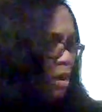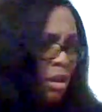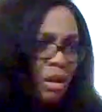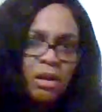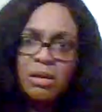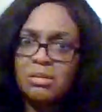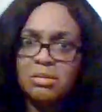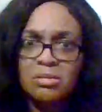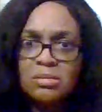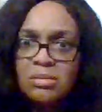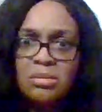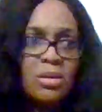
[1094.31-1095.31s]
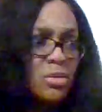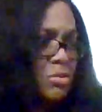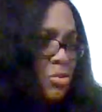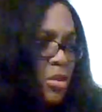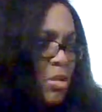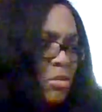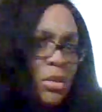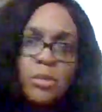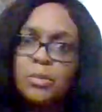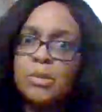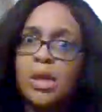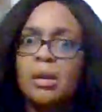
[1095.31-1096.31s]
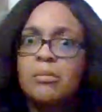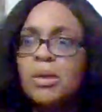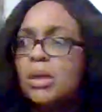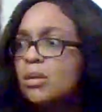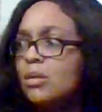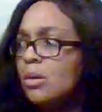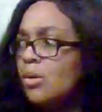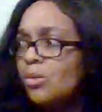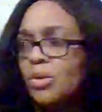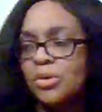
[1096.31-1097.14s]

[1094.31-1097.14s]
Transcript: uh, you know, you ain't manipulating me